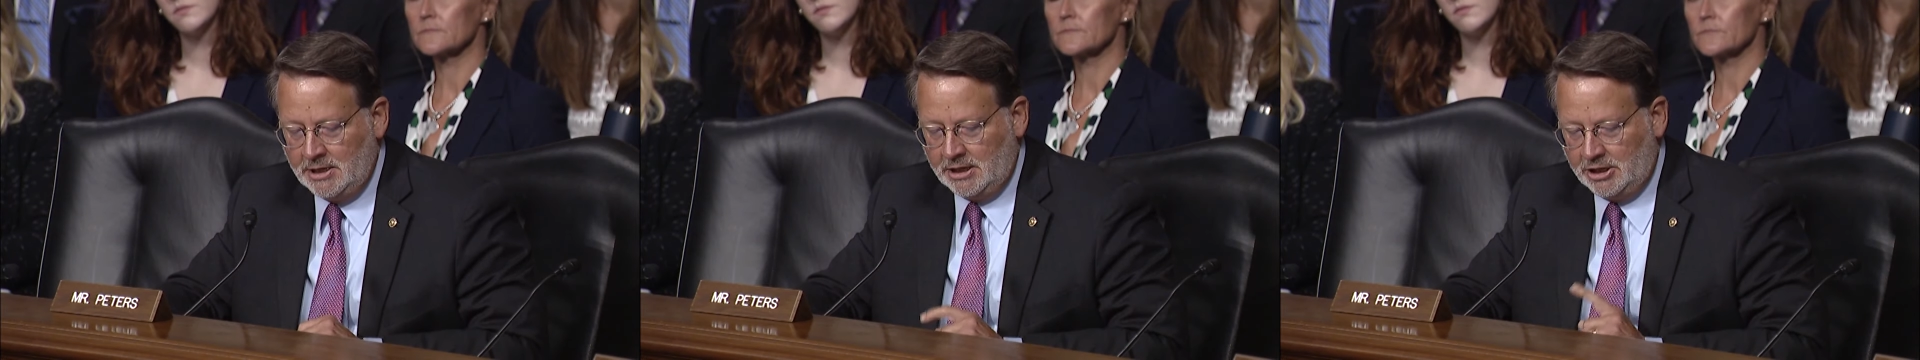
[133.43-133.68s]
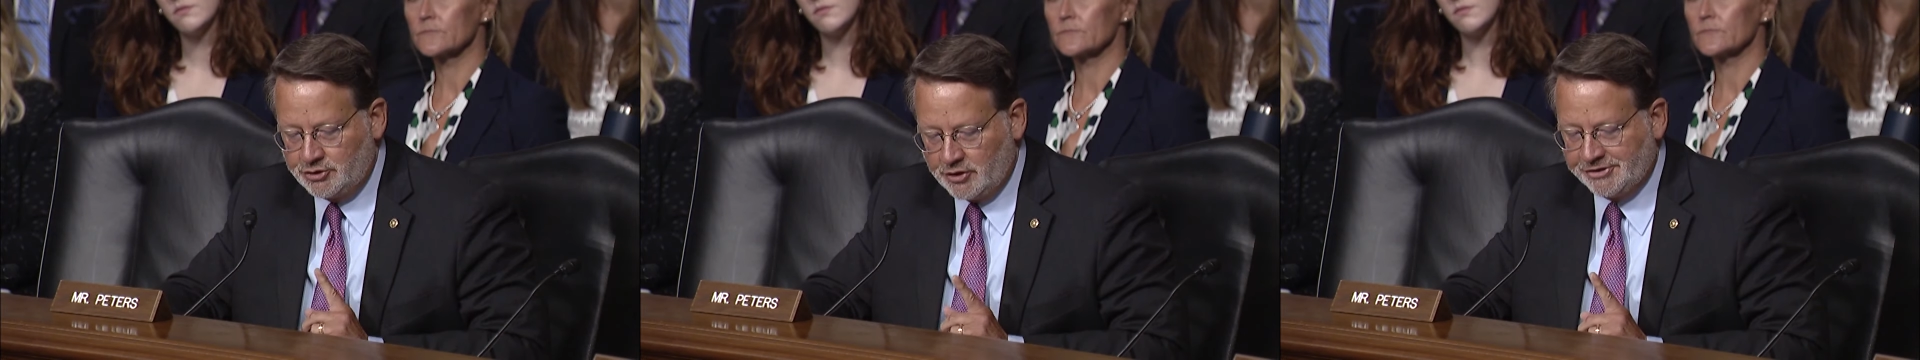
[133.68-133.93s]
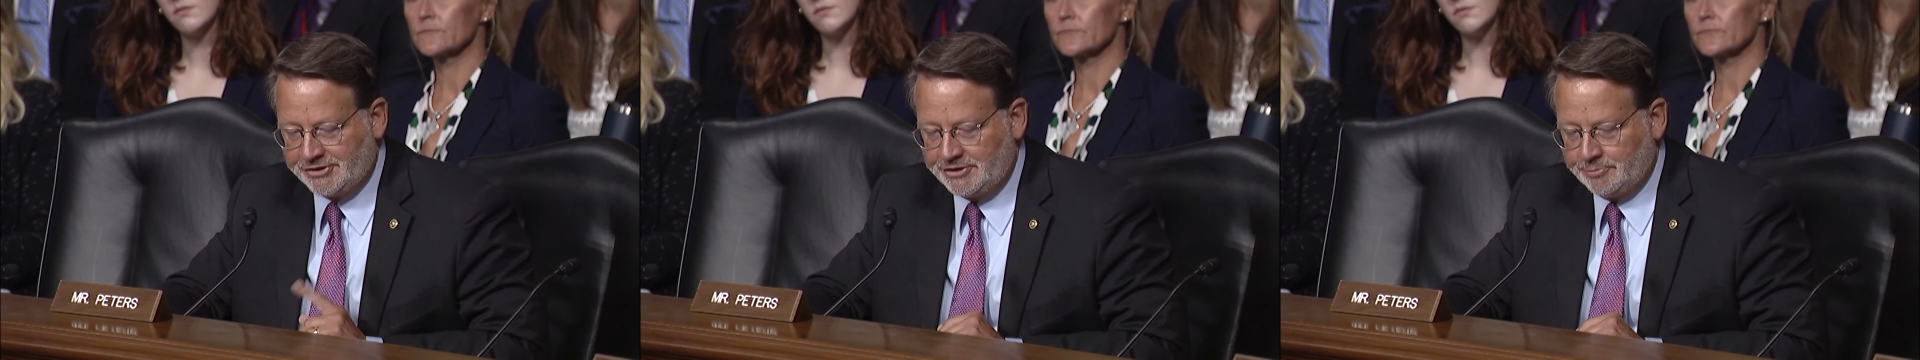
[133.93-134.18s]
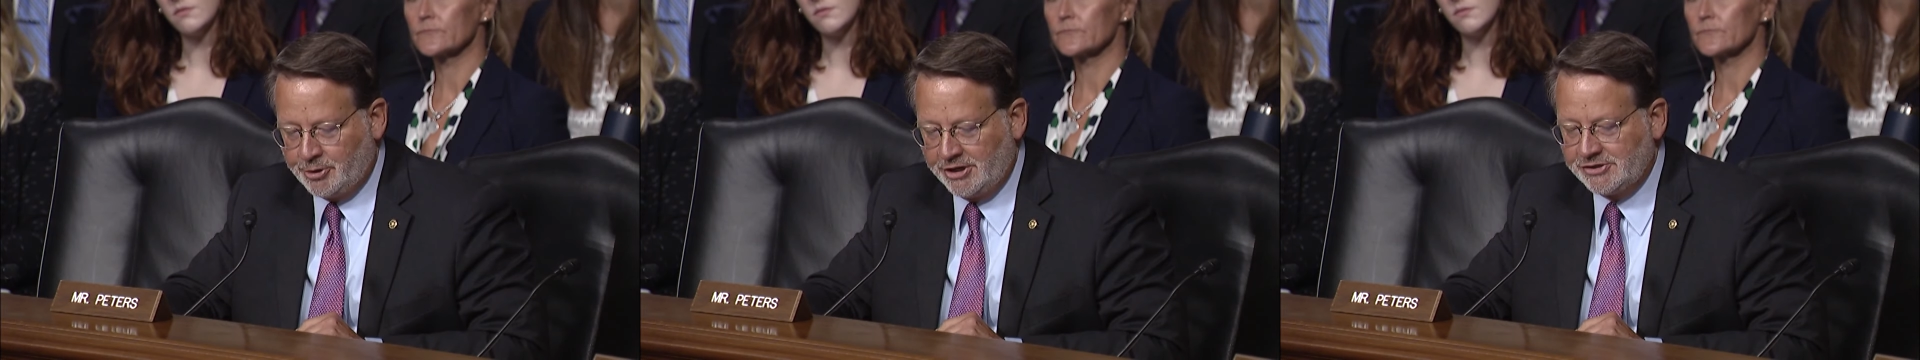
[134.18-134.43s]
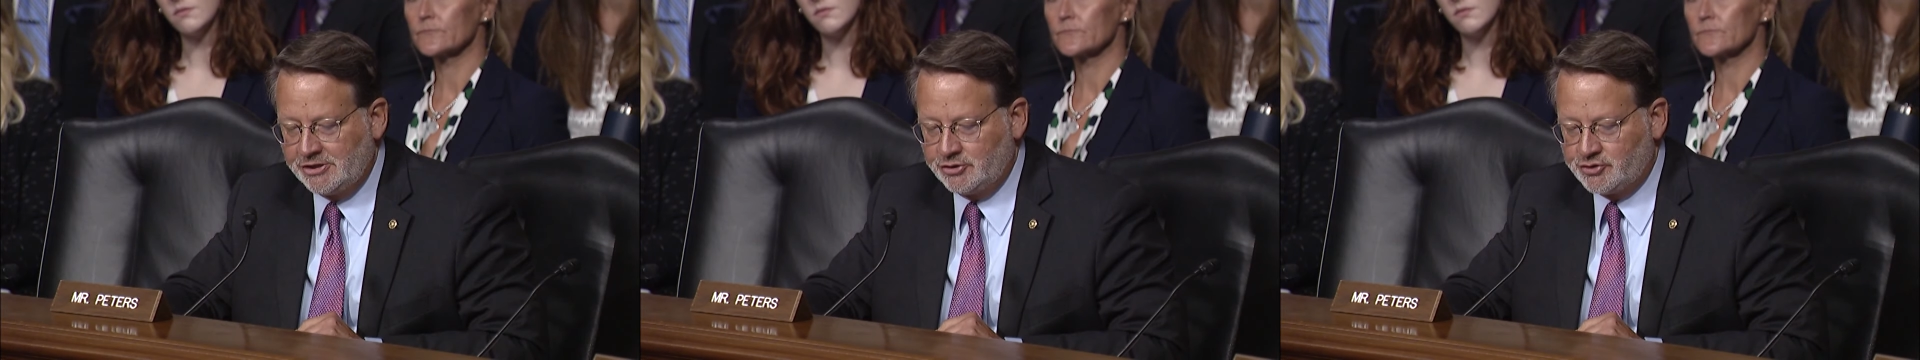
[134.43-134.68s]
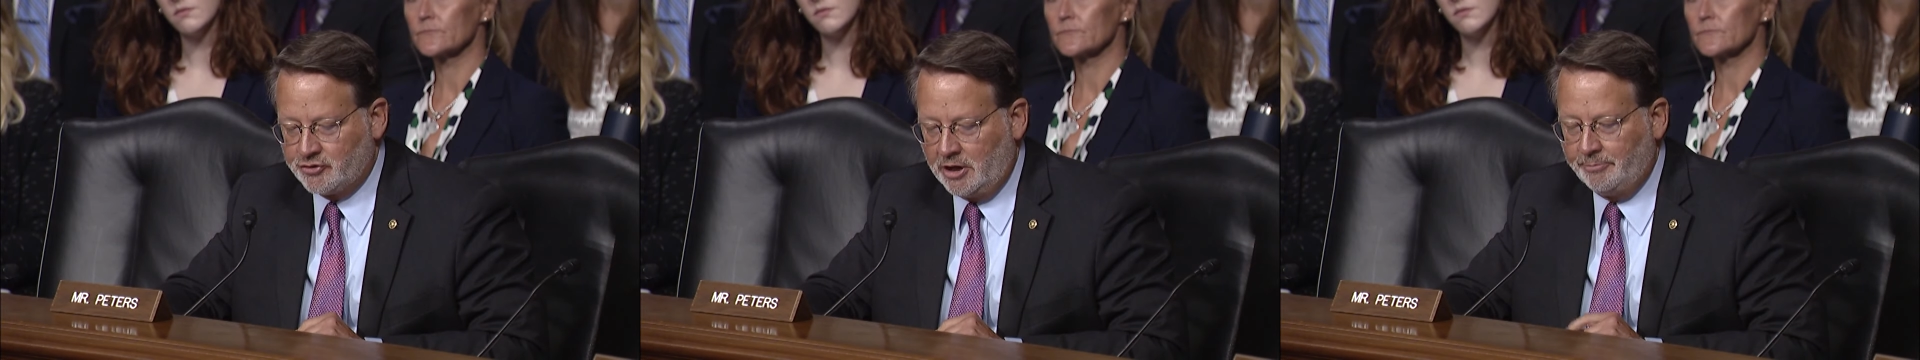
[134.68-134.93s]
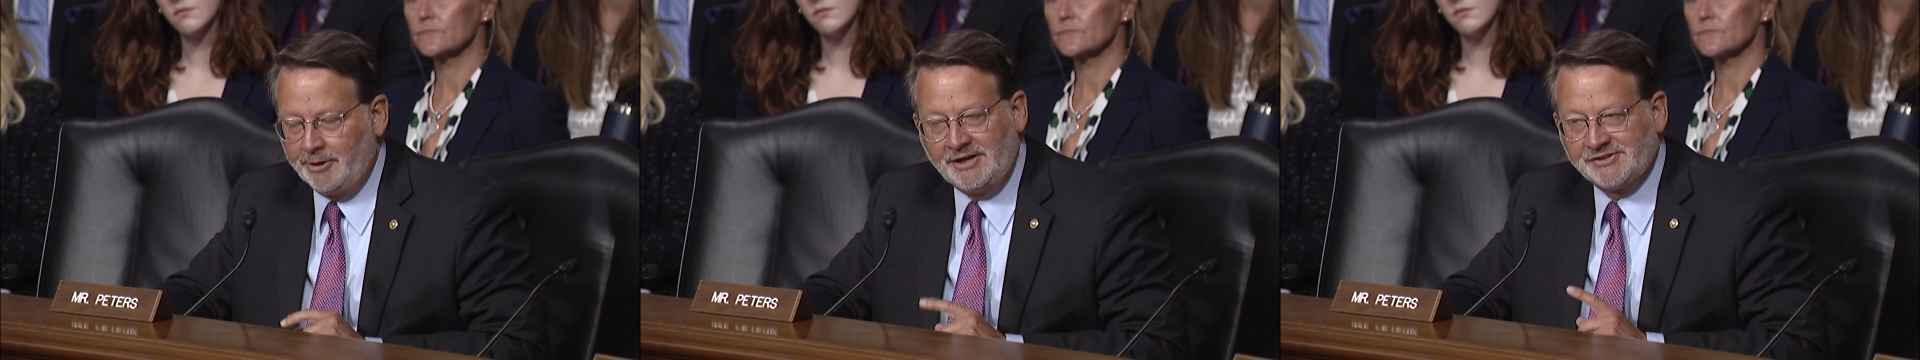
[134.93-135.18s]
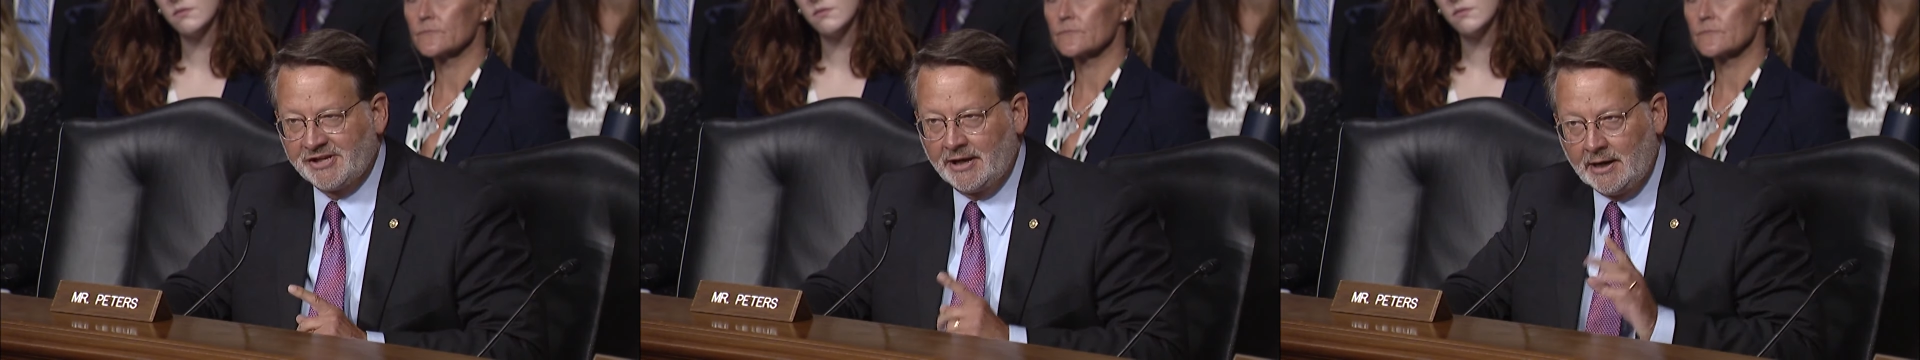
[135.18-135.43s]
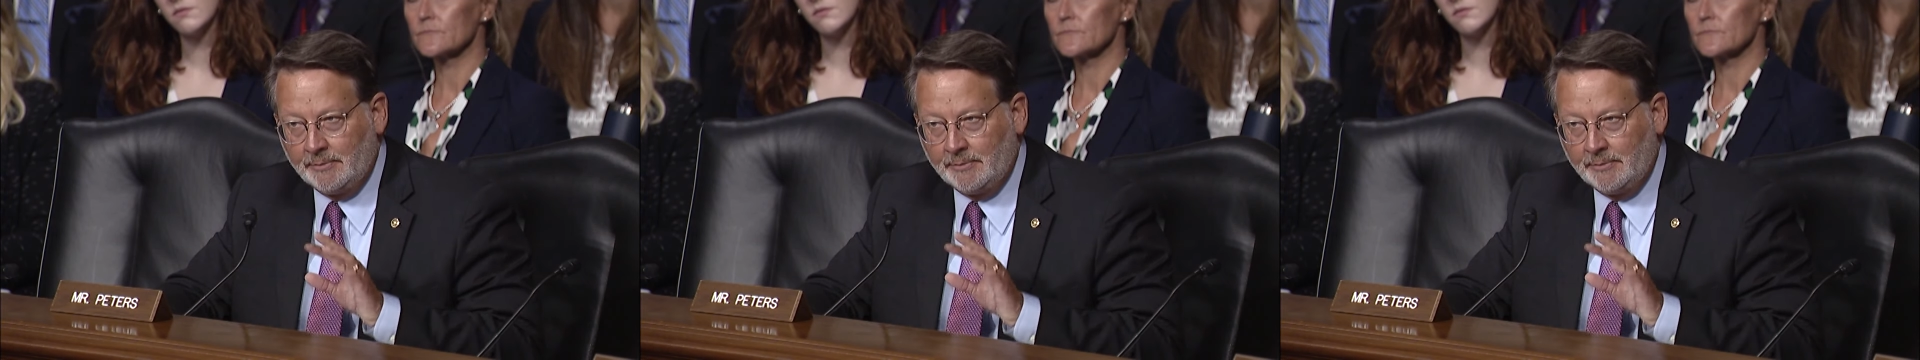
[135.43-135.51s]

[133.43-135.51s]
He addressed it to President Trump and he said,